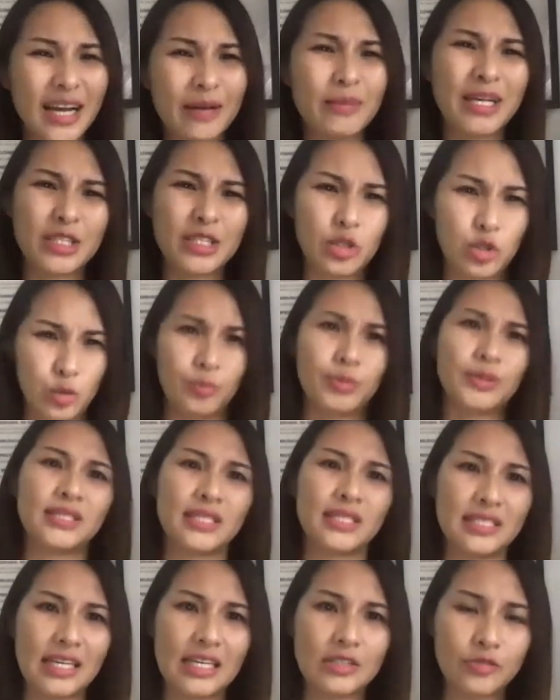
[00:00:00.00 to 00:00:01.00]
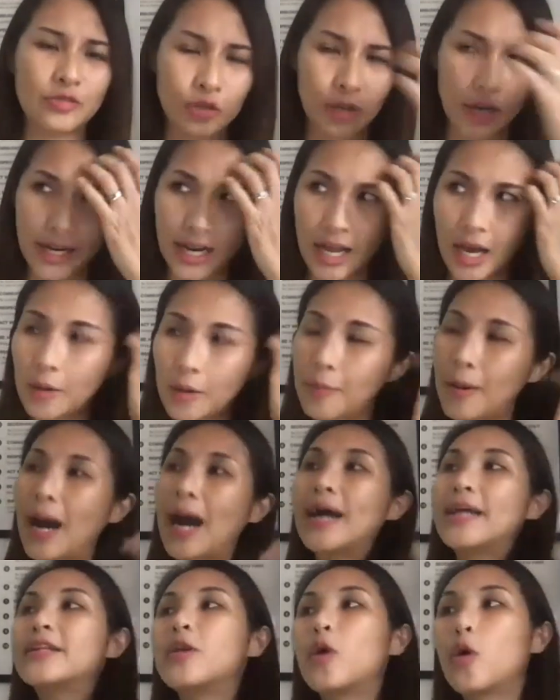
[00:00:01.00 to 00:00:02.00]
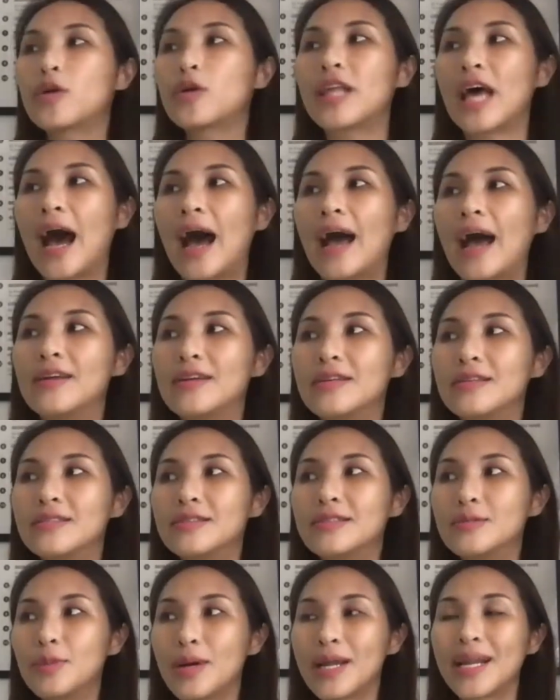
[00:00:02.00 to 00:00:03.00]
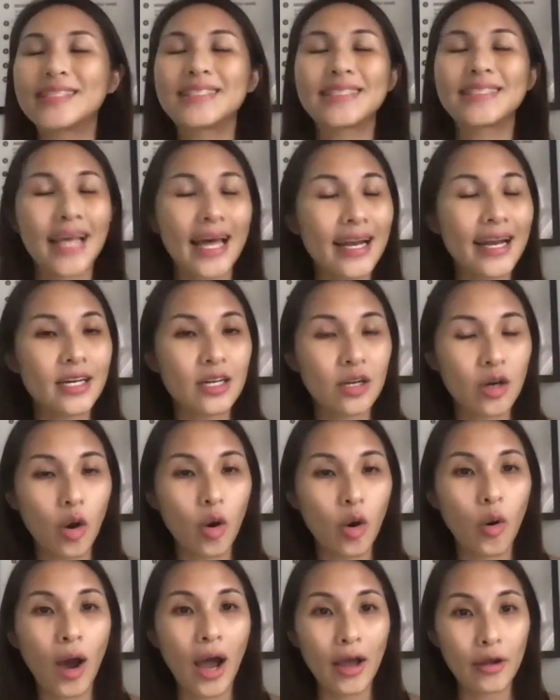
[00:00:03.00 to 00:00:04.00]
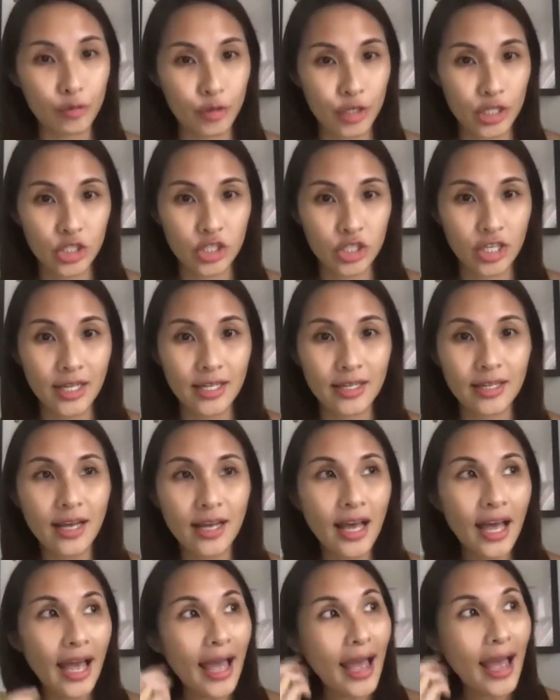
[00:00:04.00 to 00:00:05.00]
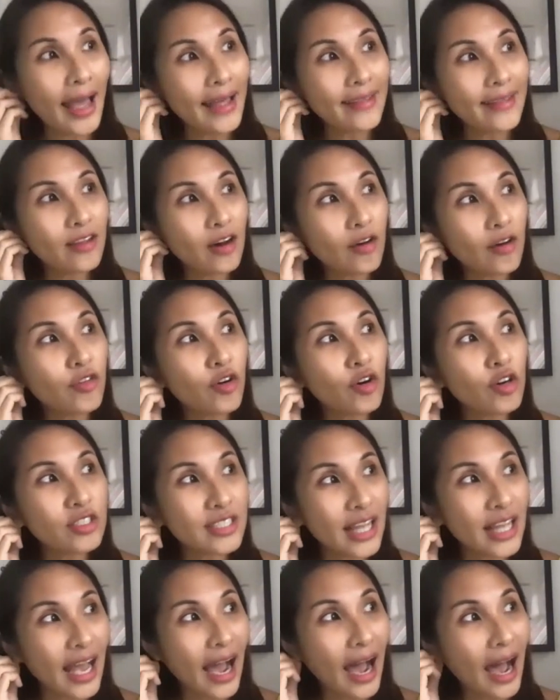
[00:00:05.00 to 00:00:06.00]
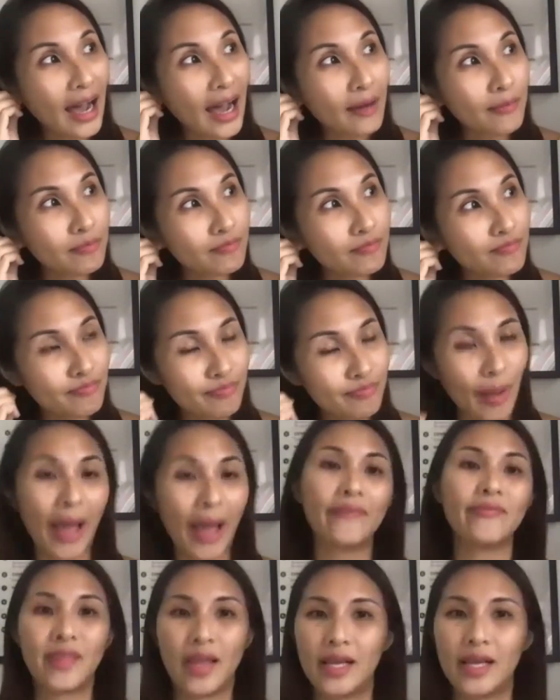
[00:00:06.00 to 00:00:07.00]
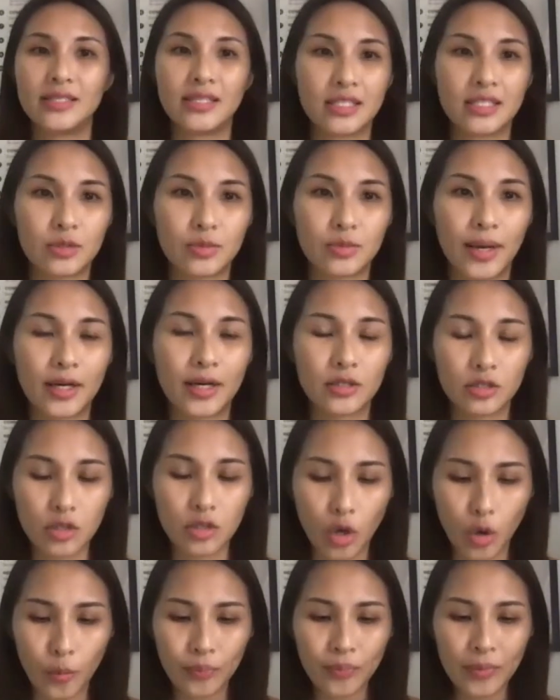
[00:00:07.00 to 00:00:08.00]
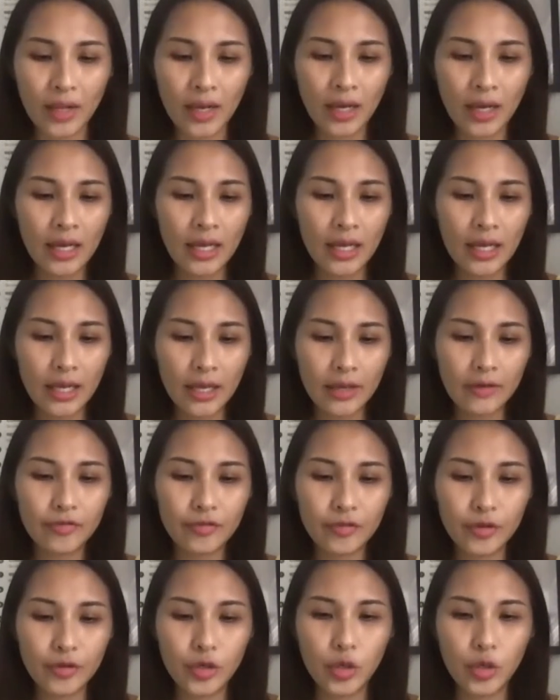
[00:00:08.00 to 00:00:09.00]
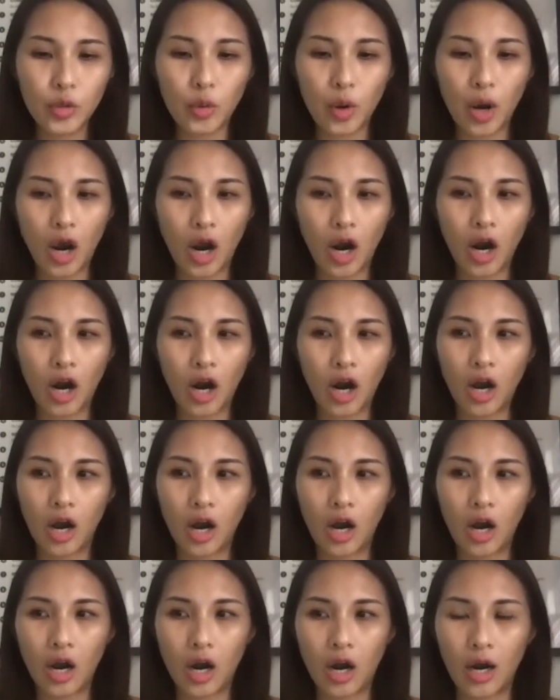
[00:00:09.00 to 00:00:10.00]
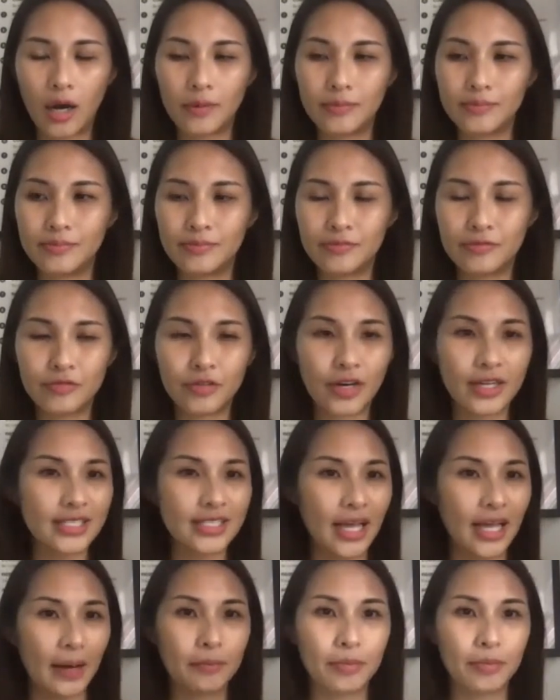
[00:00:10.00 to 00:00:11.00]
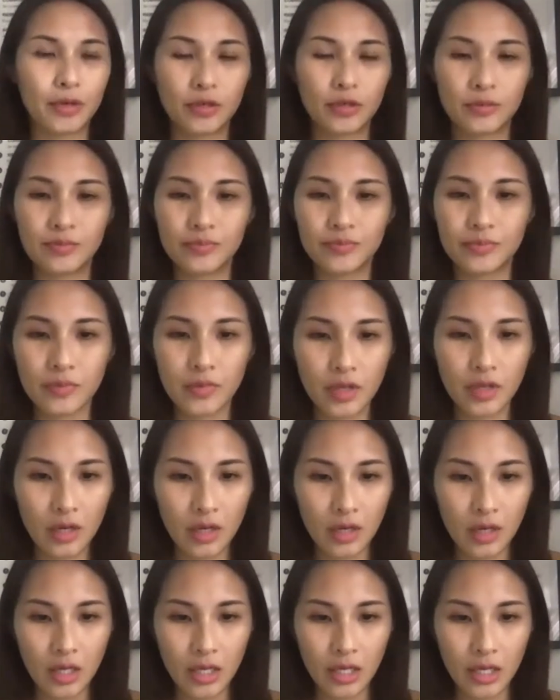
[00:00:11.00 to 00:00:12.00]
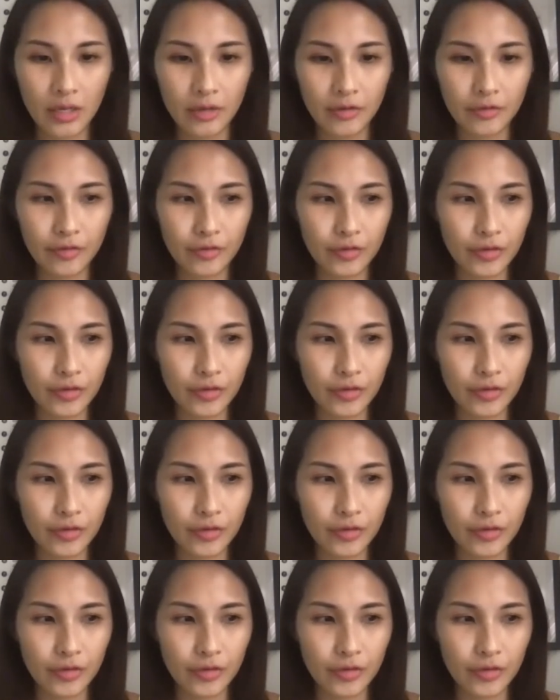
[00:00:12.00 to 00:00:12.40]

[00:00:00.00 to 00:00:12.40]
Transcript: like super successful right now, but I know that when I set a goal, I reach it. And of course, there are bad days as well. So if you are, for example, if